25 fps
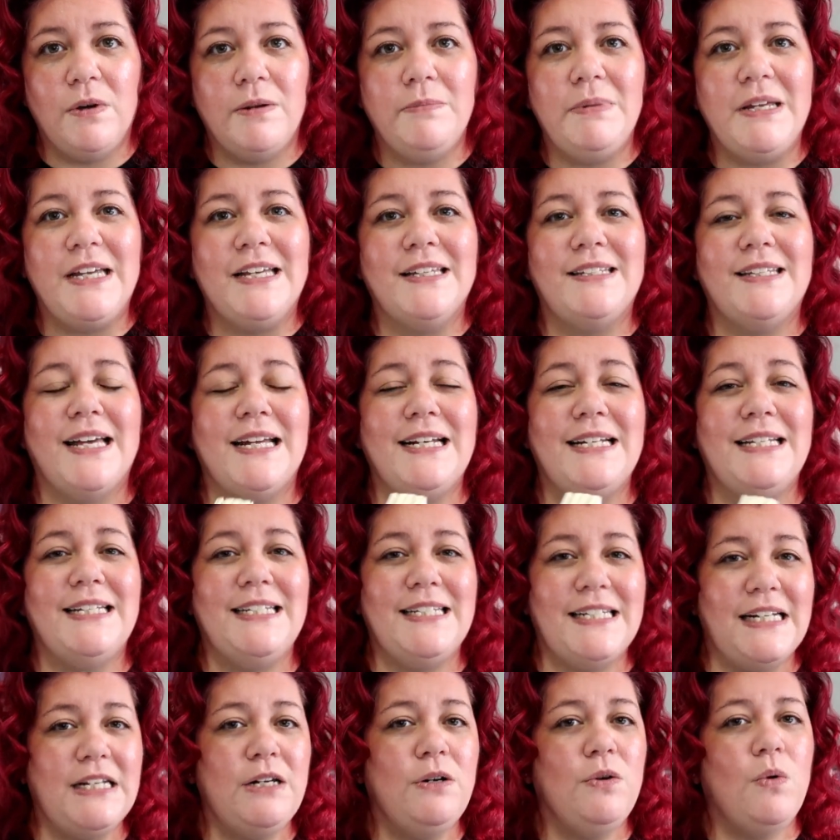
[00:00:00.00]
one because I
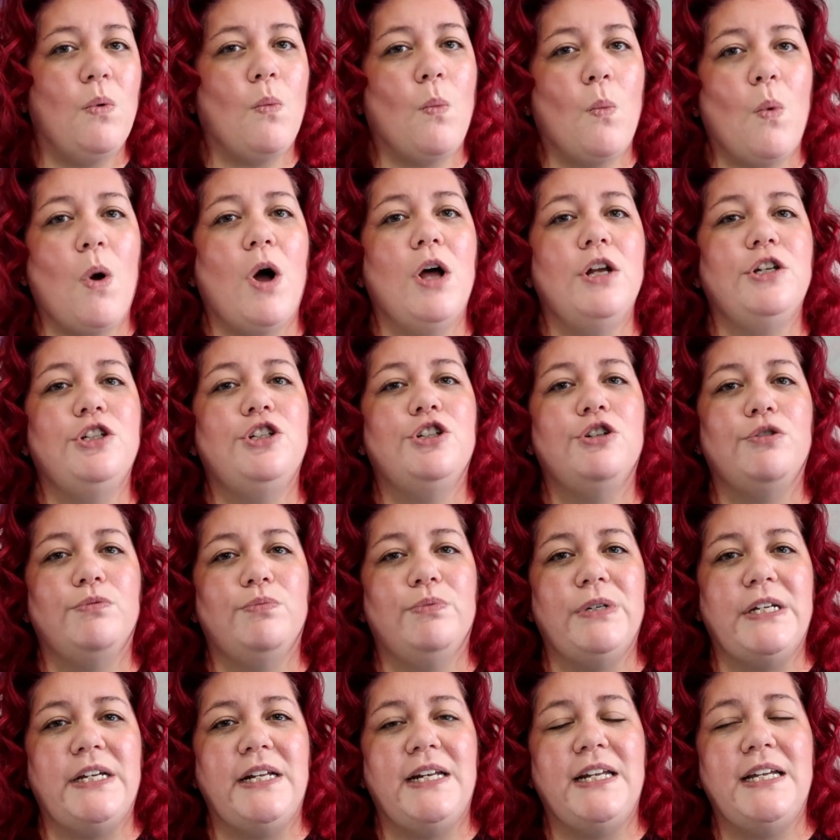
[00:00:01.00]
didn't want to
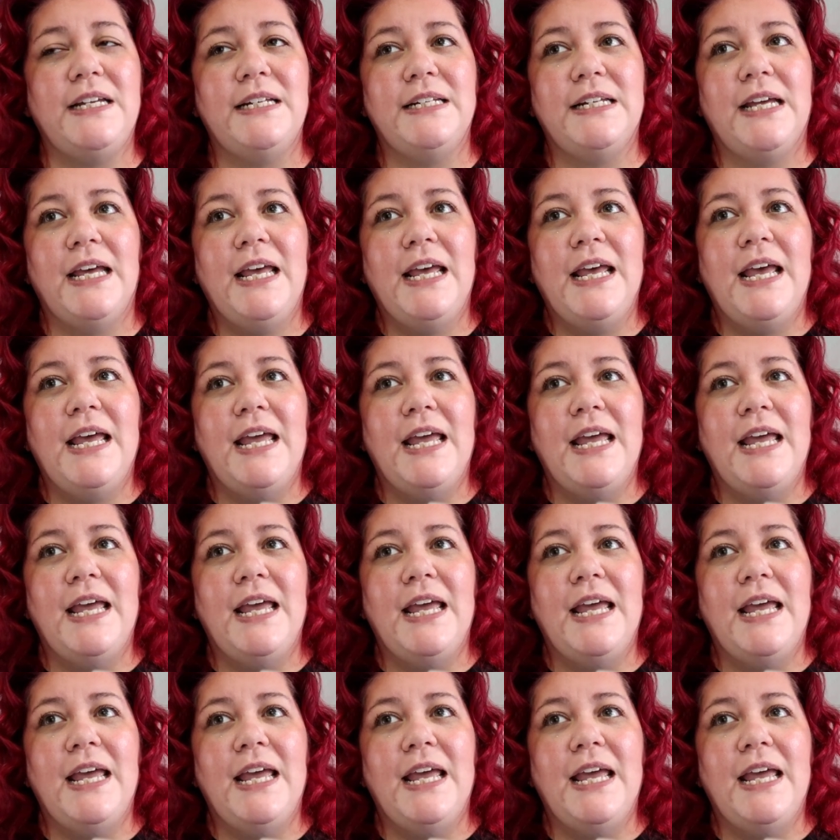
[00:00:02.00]
read it